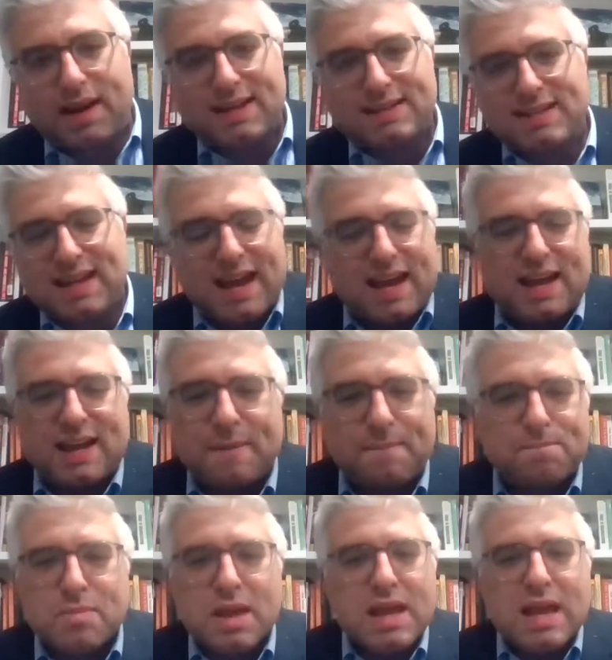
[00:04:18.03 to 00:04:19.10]
and I said,
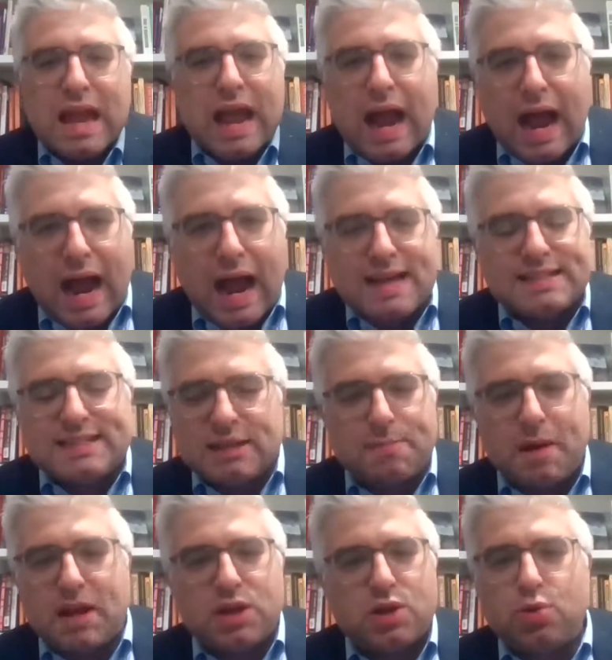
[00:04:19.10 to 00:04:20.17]
see
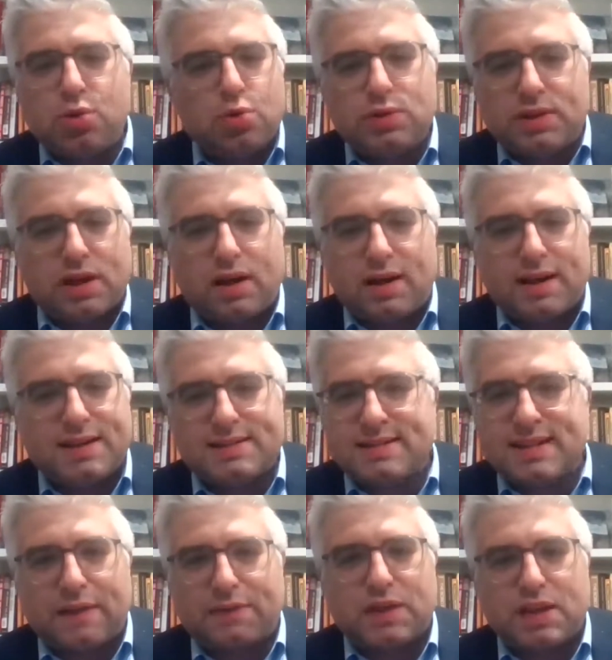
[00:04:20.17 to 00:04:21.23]
ben Yehuda is
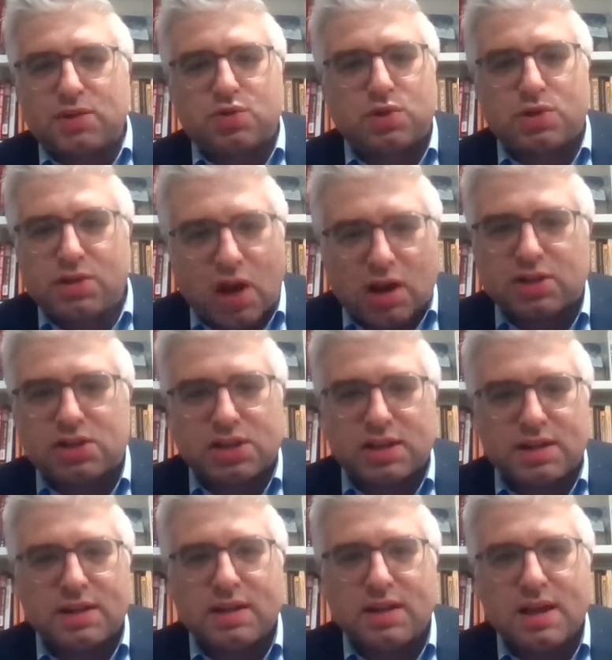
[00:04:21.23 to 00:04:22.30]
not the
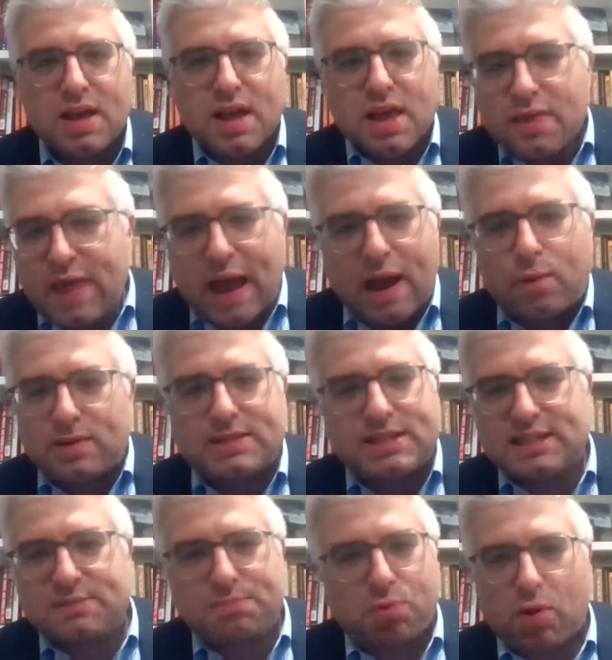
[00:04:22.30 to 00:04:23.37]
introduction, that was
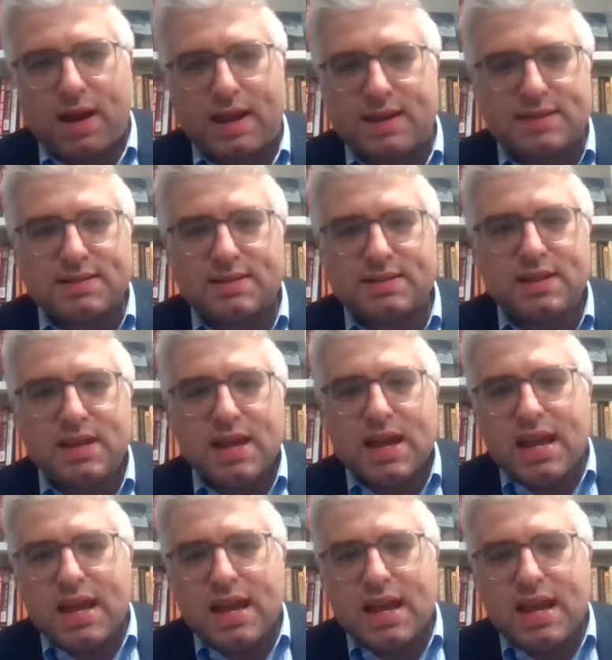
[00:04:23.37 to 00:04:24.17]
his praise.